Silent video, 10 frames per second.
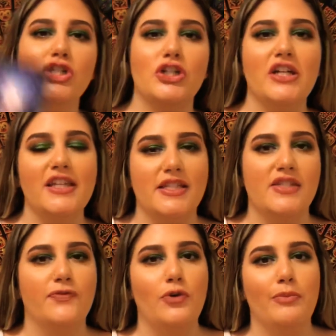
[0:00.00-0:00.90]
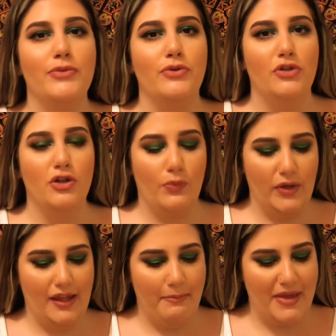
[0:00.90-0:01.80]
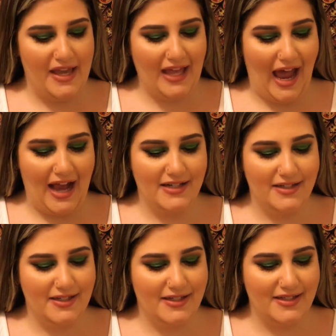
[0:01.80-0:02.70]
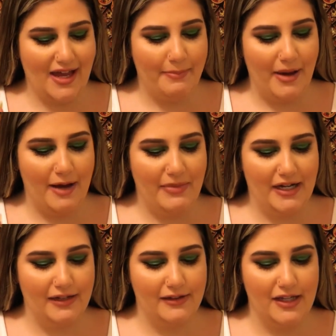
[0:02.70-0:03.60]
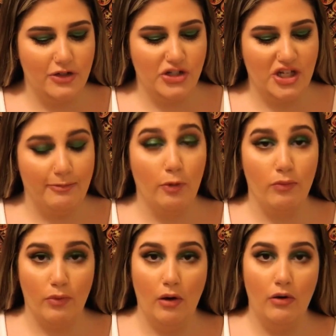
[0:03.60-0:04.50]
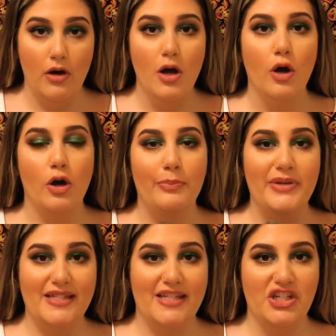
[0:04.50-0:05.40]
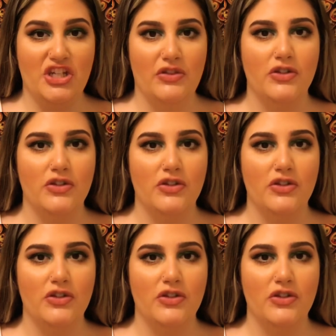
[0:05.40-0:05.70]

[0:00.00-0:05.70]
during this full moon, you're really being asked to step up in a leadership role or position.